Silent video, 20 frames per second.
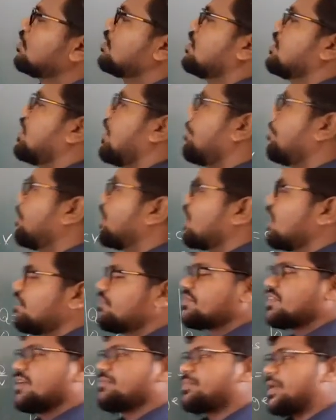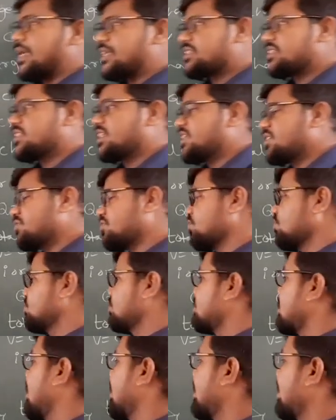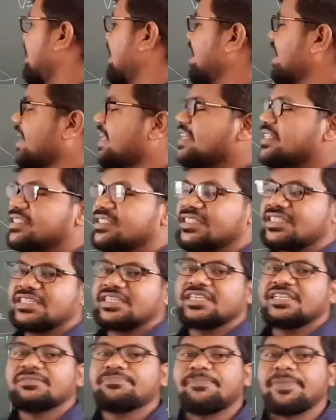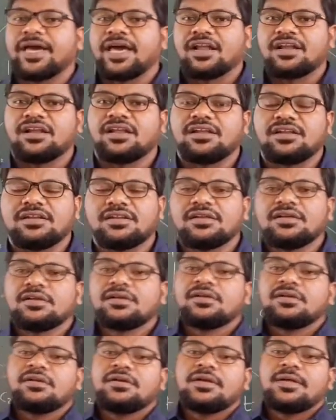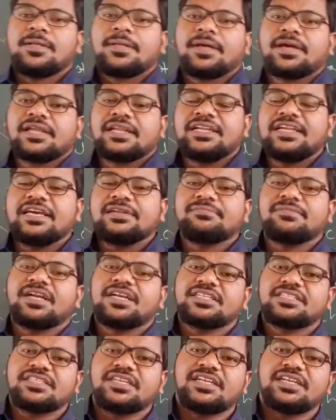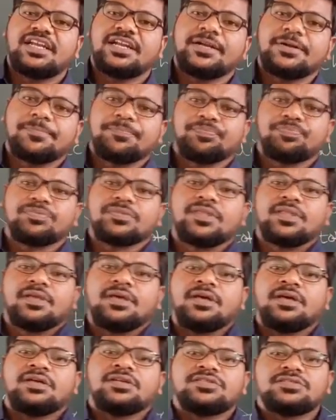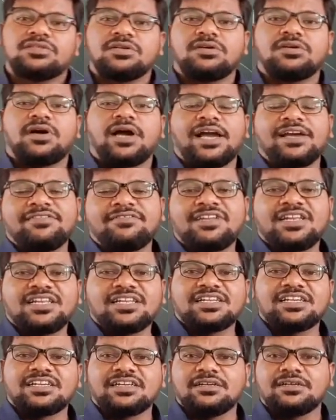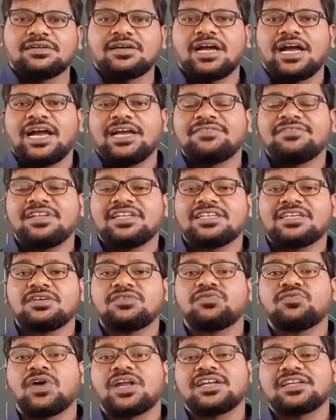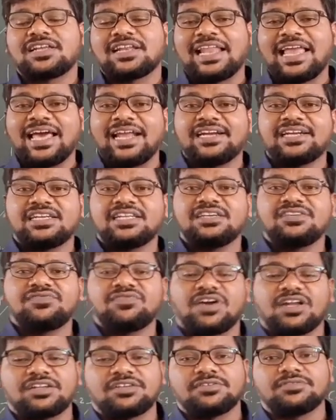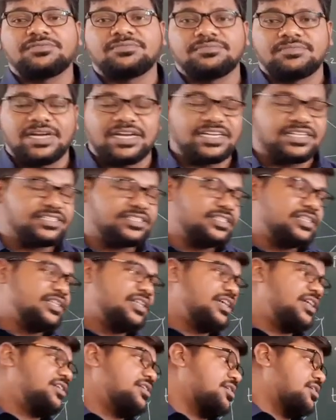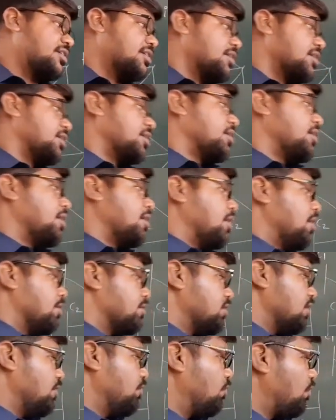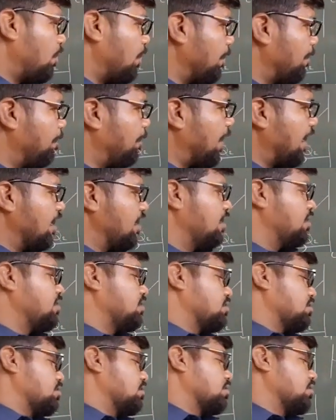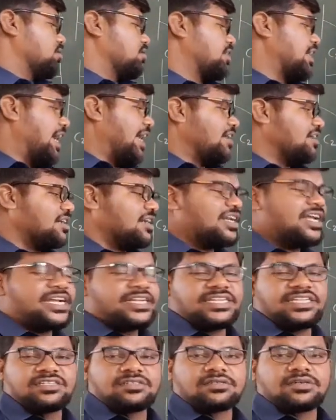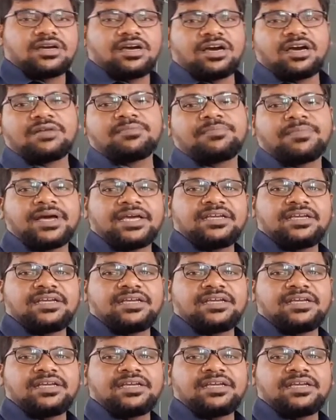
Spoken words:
number of capacitors which are arranged in parallel. Clear, my children? So I will give one clarity for you, my children. See, by calculating or